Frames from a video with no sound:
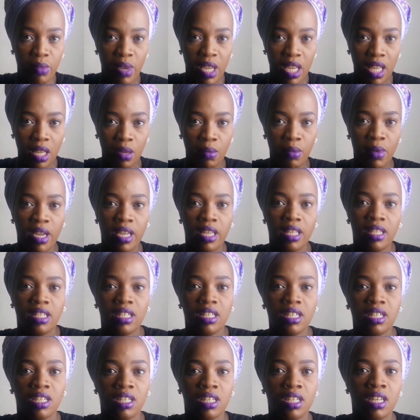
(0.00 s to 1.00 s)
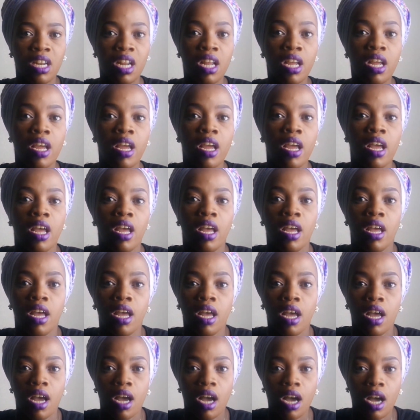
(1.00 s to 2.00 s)
making my incision
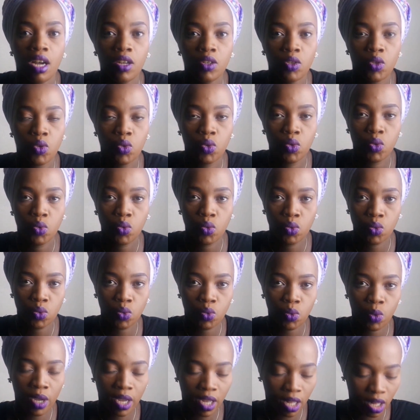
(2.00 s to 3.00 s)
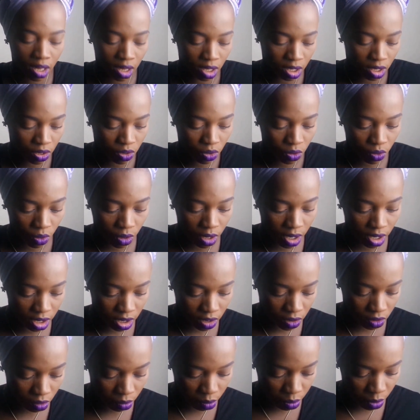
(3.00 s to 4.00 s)
swell, so I
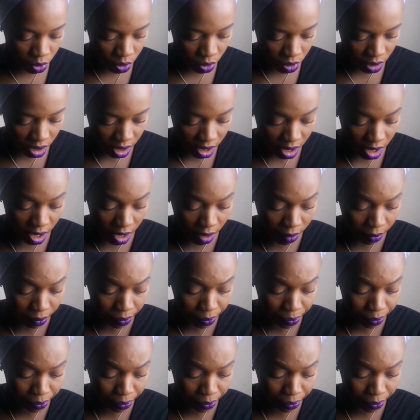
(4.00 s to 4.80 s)
stopped using that.